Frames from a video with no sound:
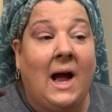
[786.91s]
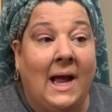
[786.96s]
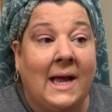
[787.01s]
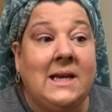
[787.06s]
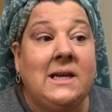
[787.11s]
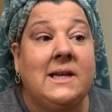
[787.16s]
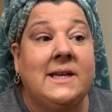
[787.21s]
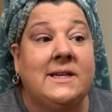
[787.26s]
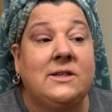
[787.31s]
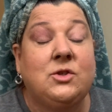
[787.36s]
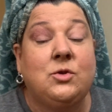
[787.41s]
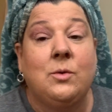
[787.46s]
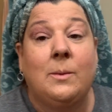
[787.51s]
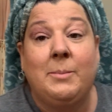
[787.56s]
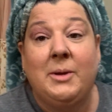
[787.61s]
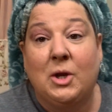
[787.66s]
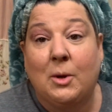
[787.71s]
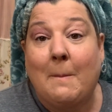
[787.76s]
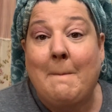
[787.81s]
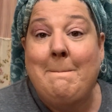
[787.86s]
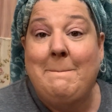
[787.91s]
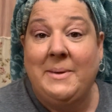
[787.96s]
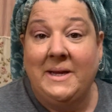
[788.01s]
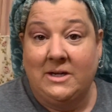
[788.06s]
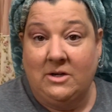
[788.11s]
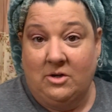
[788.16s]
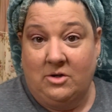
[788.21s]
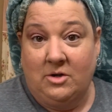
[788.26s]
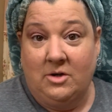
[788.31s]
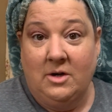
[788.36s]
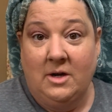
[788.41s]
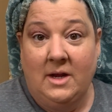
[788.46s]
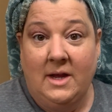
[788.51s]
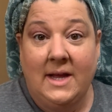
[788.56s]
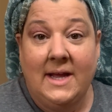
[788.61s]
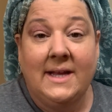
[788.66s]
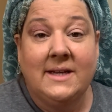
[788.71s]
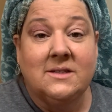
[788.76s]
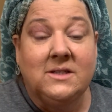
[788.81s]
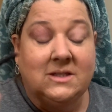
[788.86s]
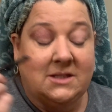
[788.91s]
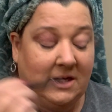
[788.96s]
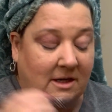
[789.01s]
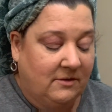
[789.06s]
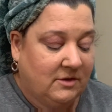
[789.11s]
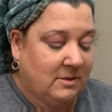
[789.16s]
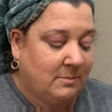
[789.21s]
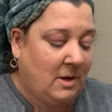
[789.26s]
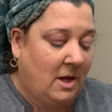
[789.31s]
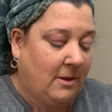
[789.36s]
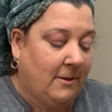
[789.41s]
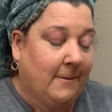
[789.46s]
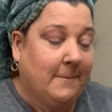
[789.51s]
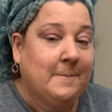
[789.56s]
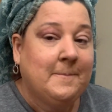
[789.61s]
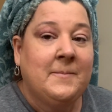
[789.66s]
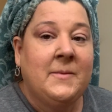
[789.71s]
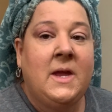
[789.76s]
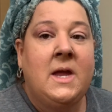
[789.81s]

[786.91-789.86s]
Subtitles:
eyelid to appear bigger instead of smaller.